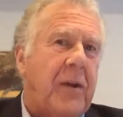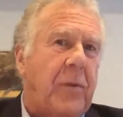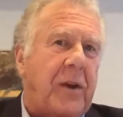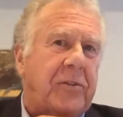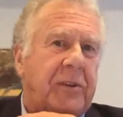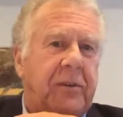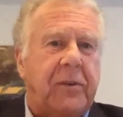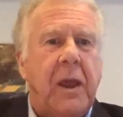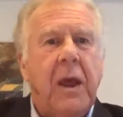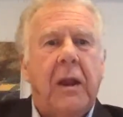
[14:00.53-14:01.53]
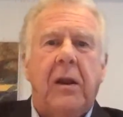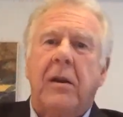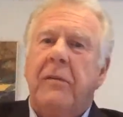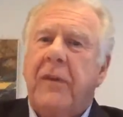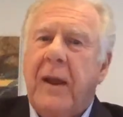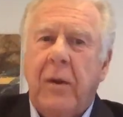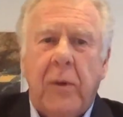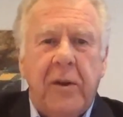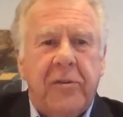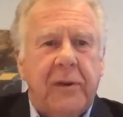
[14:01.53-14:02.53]
questions,
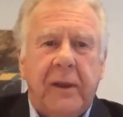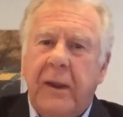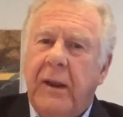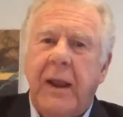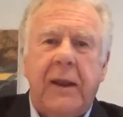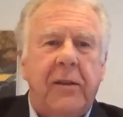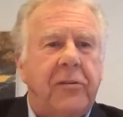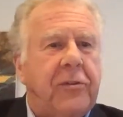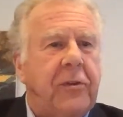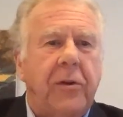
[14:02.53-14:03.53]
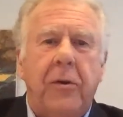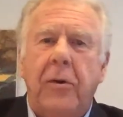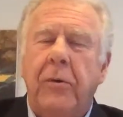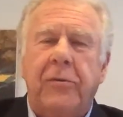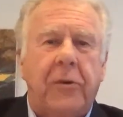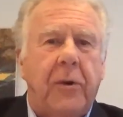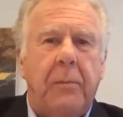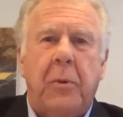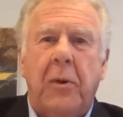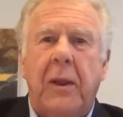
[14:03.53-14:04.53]
and that is so
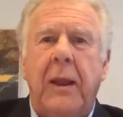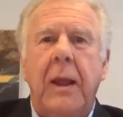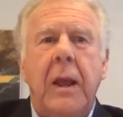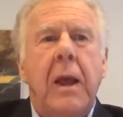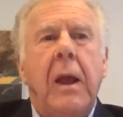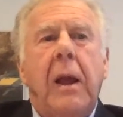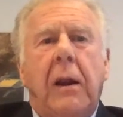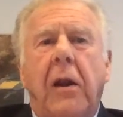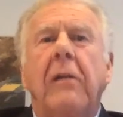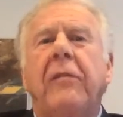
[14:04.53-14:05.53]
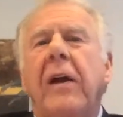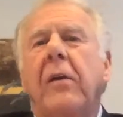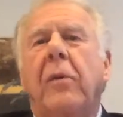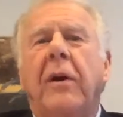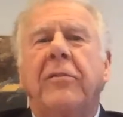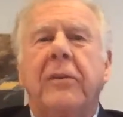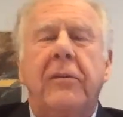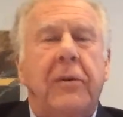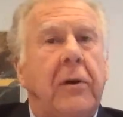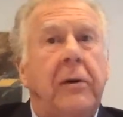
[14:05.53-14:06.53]
important. Clarifying
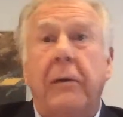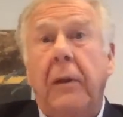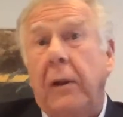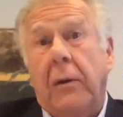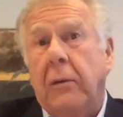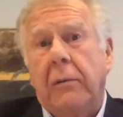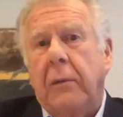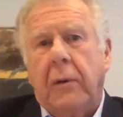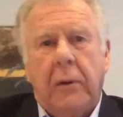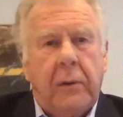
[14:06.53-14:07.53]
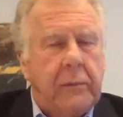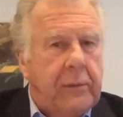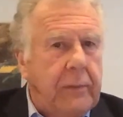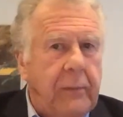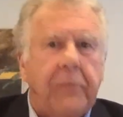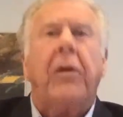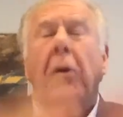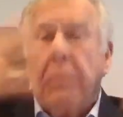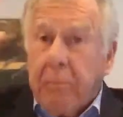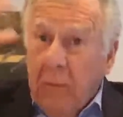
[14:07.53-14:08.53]
questions are
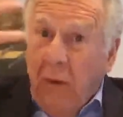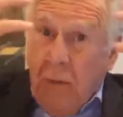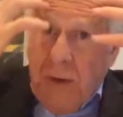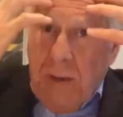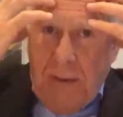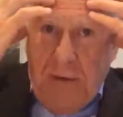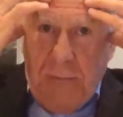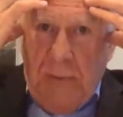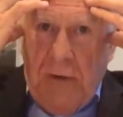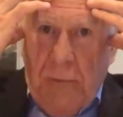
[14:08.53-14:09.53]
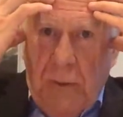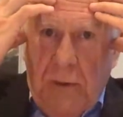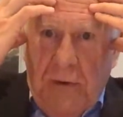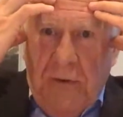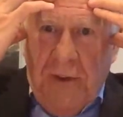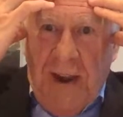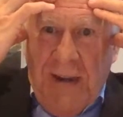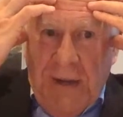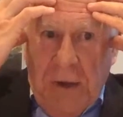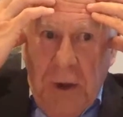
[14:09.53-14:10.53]
thought provoking. That's what they're
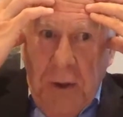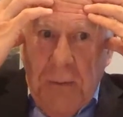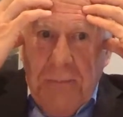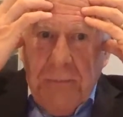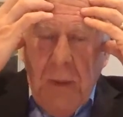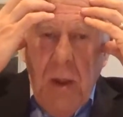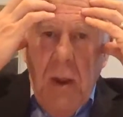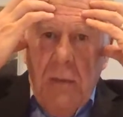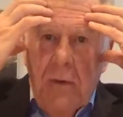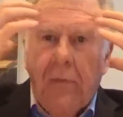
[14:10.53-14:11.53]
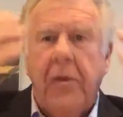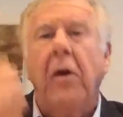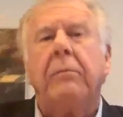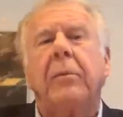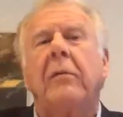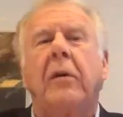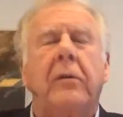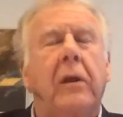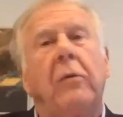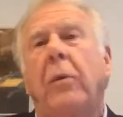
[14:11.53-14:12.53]
designed to do. They're thought
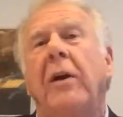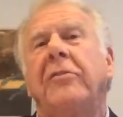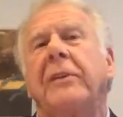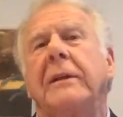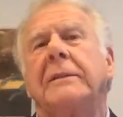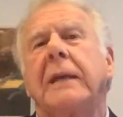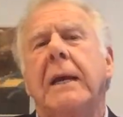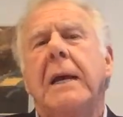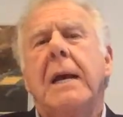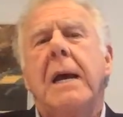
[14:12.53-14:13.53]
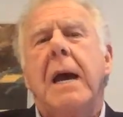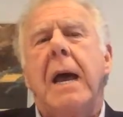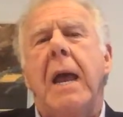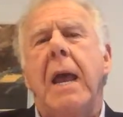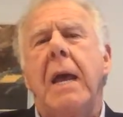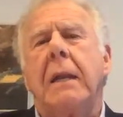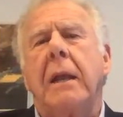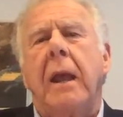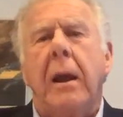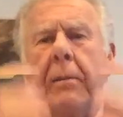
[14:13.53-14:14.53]
provoking questions and
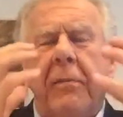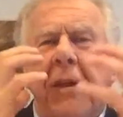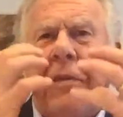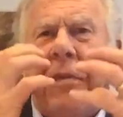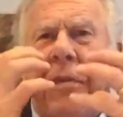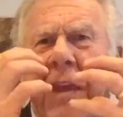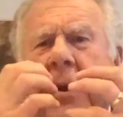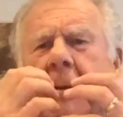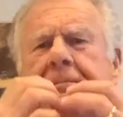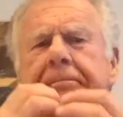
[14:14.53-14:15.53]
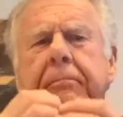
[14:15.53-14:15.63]
help the thinker